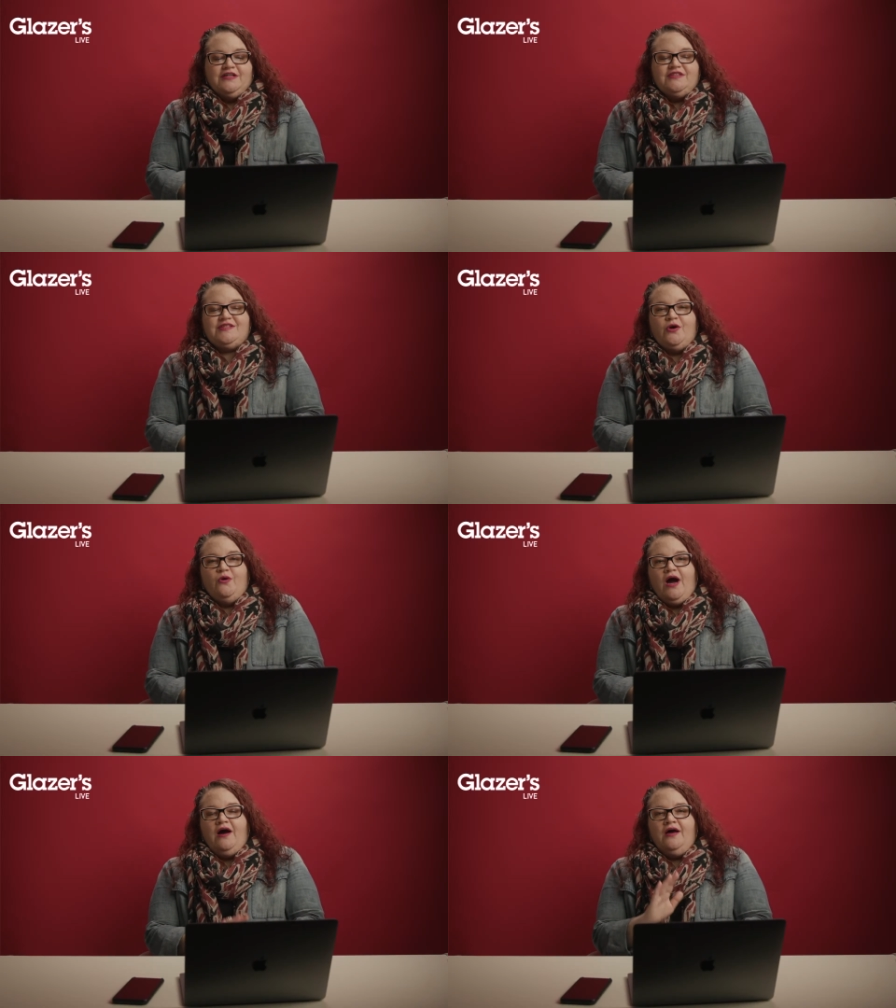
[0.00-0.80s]

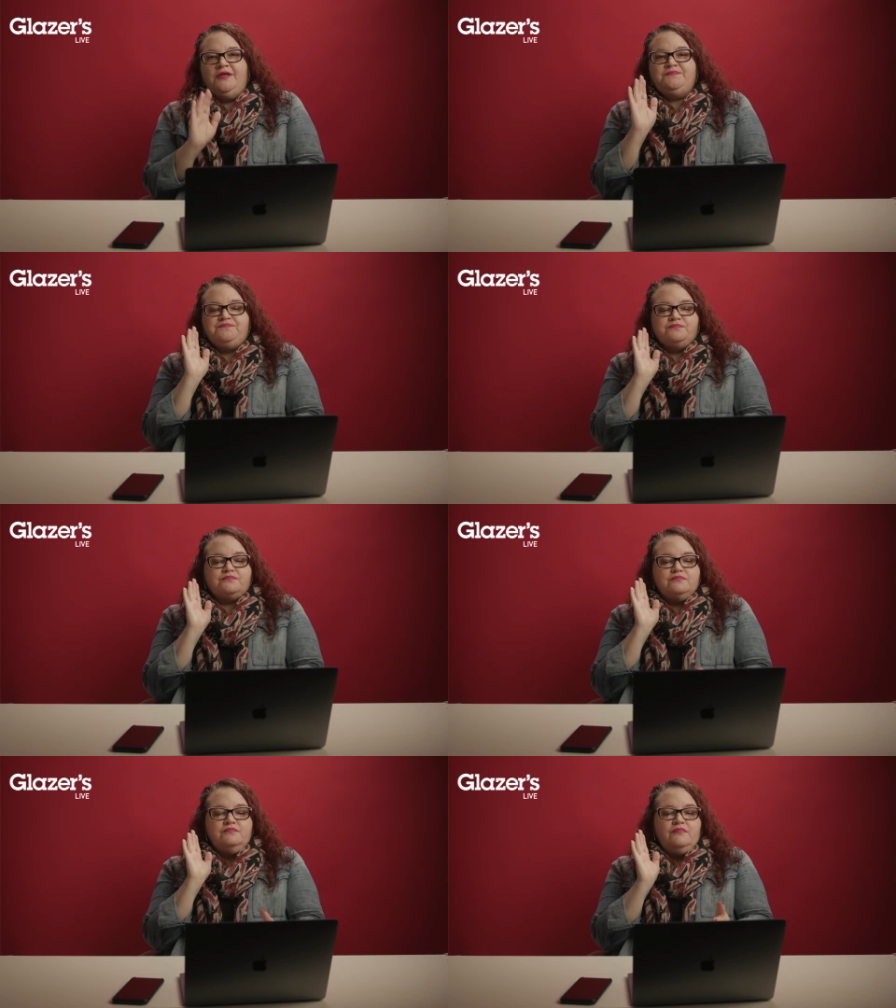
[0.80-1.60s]
So,
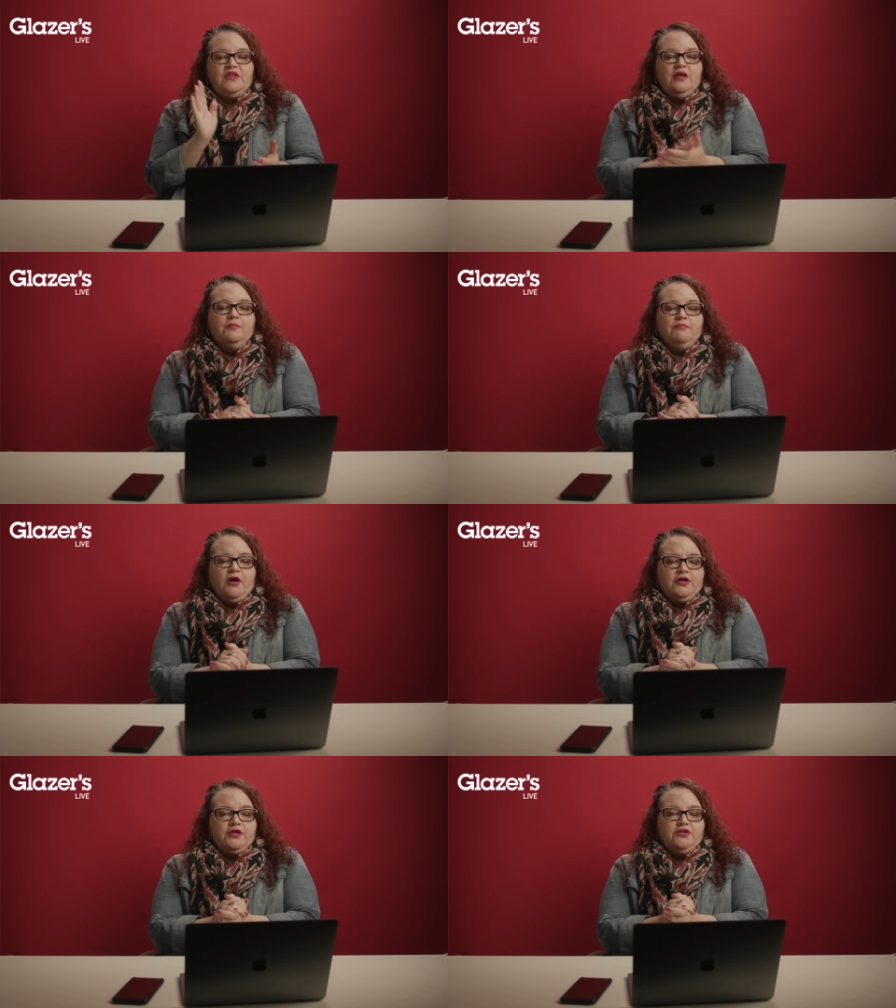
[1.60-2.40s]

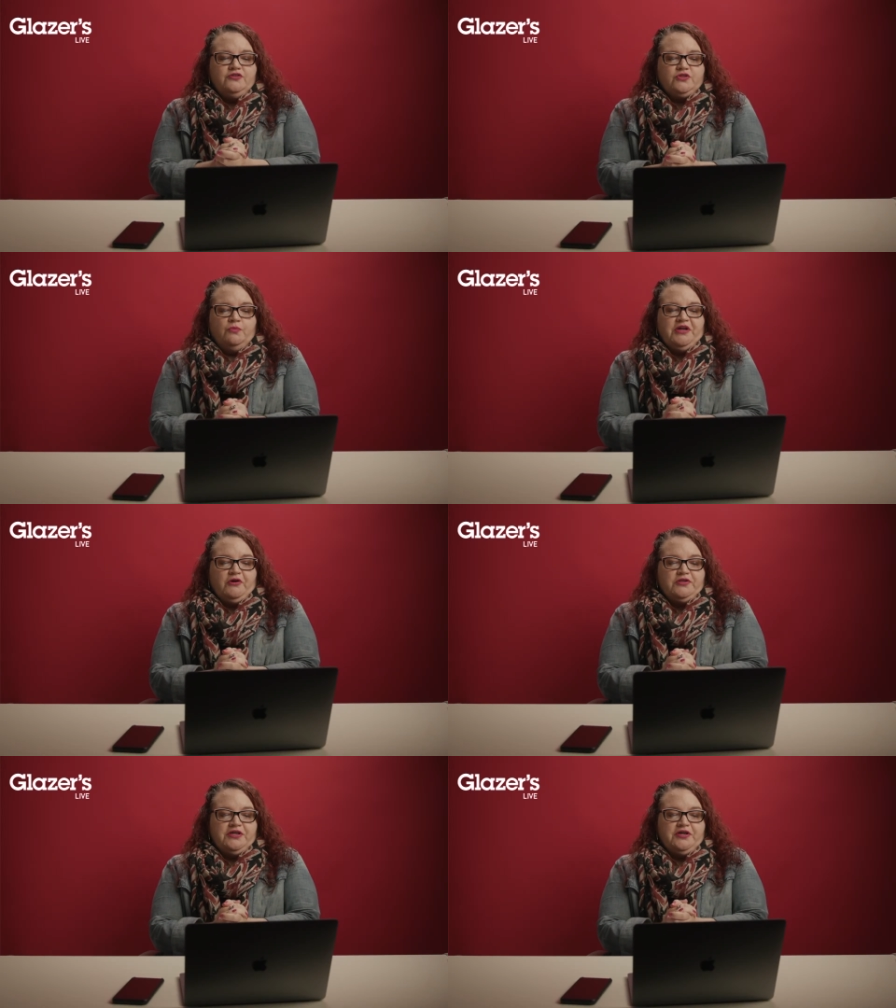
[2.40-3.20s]
Mark, you told me
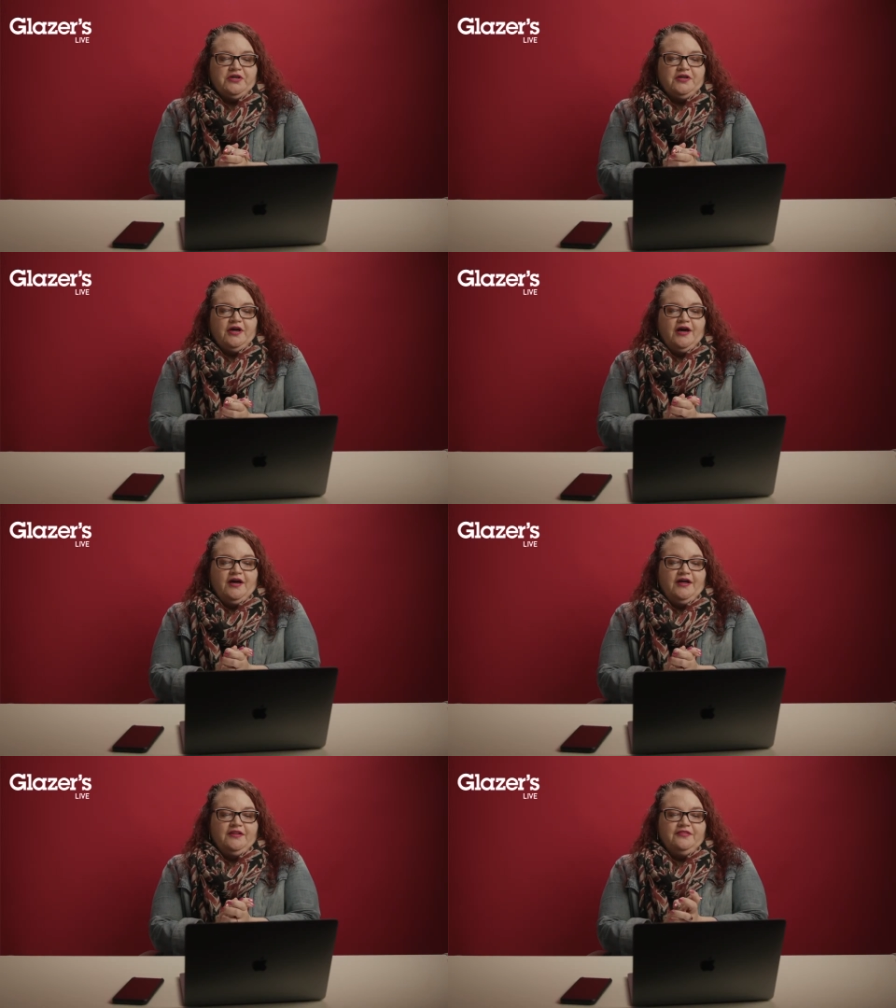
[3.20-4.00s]
earlier
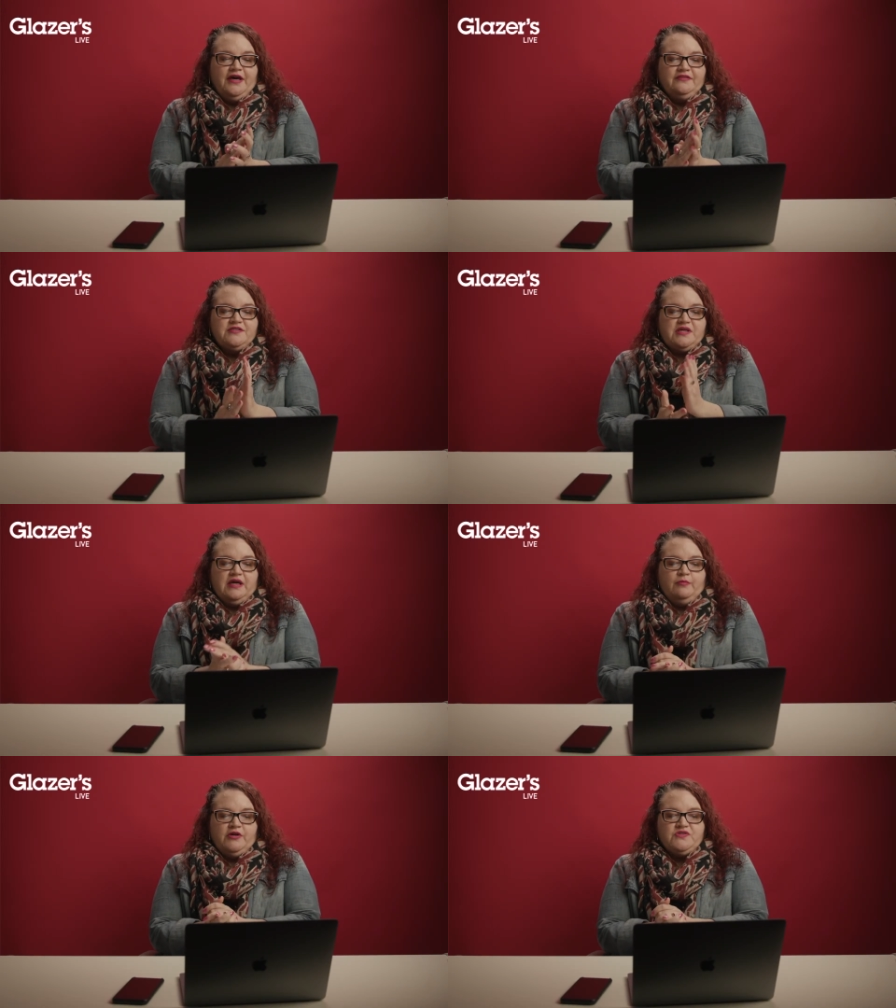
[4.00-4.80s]
that this
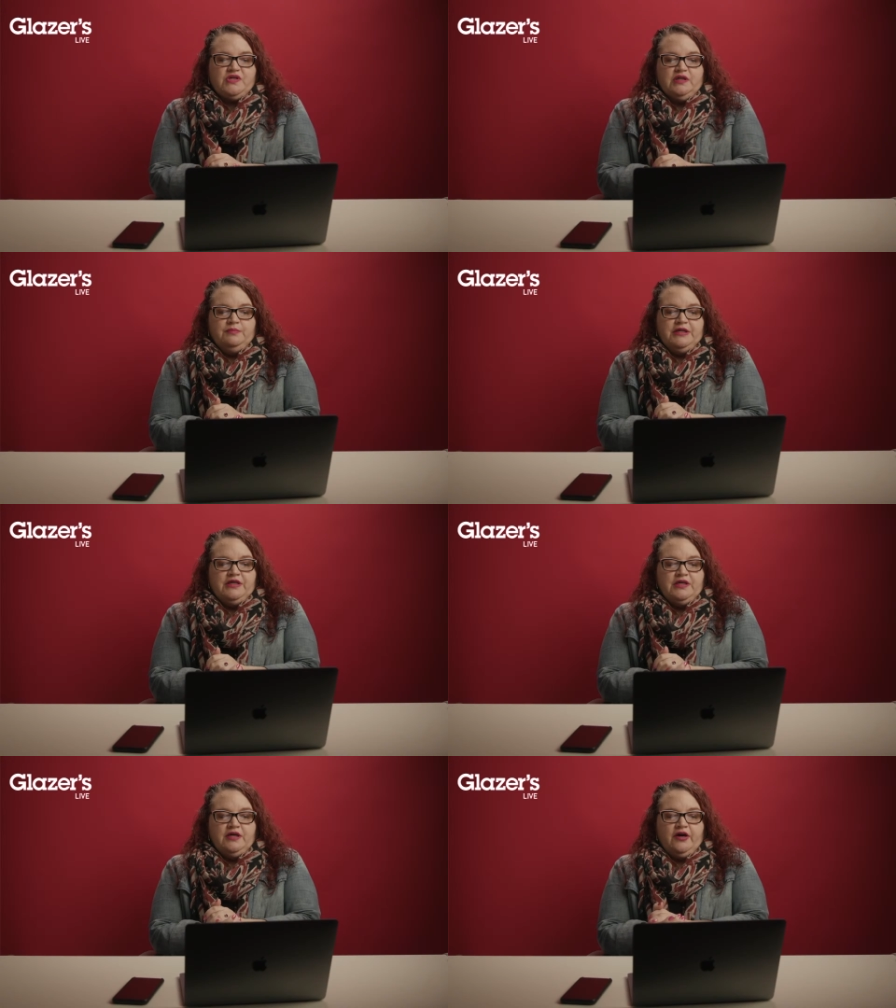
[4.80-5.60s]
camera is going to
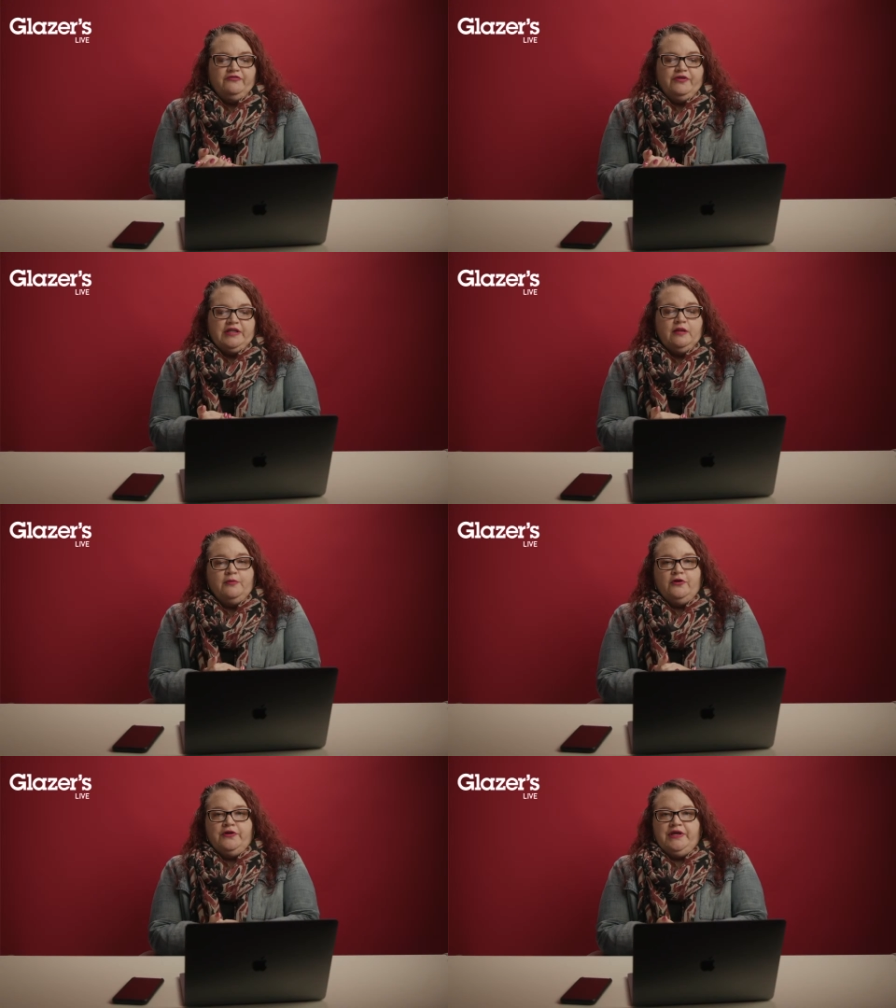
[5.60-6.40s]
be
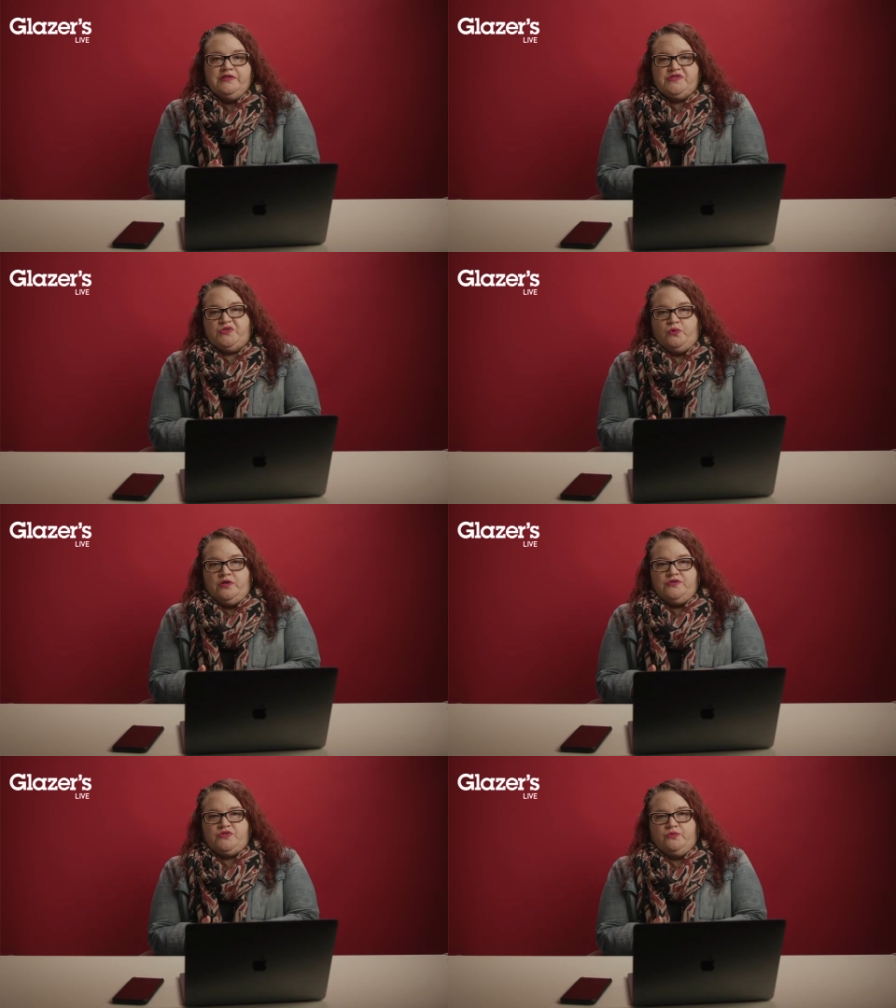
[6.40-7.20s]
available in
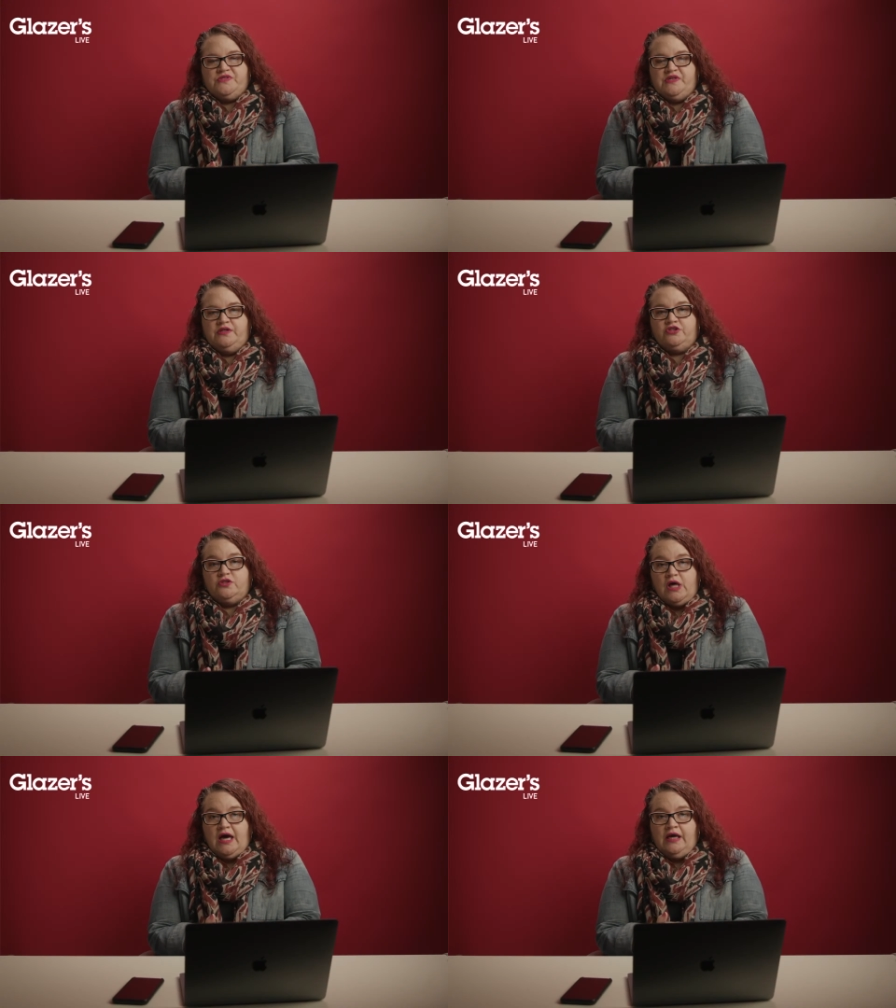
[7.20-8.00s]
stores towards the end of
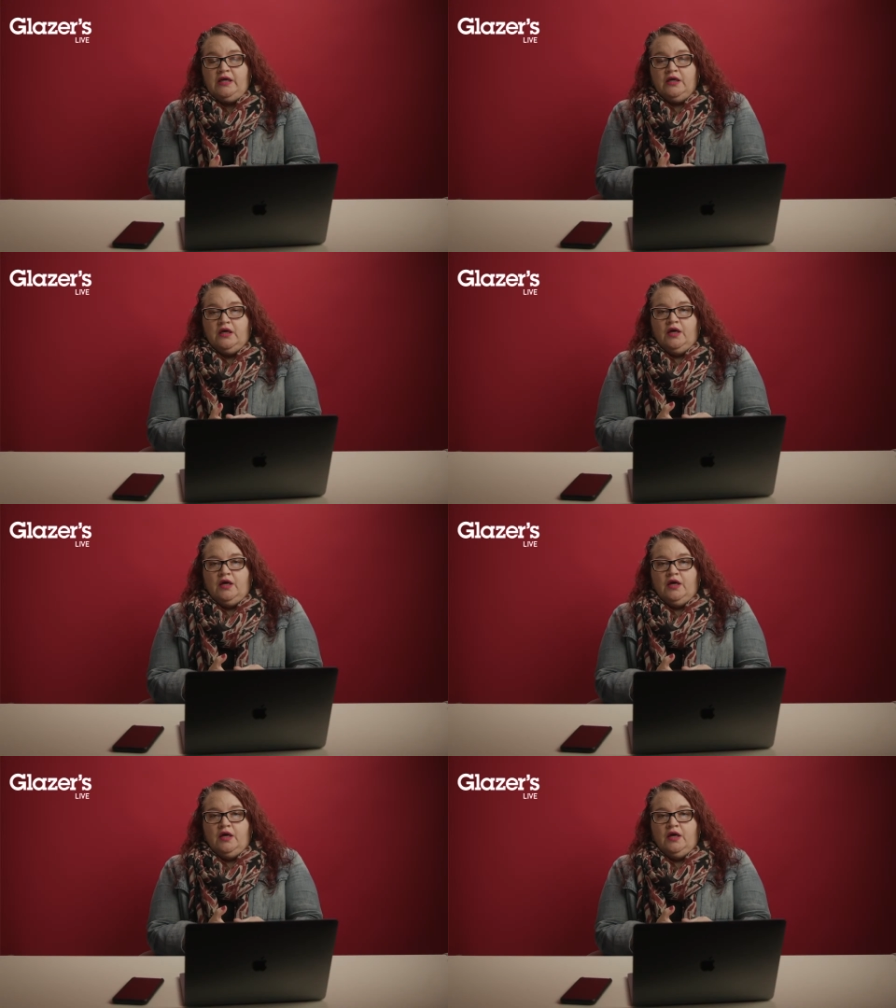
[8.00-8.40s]
July.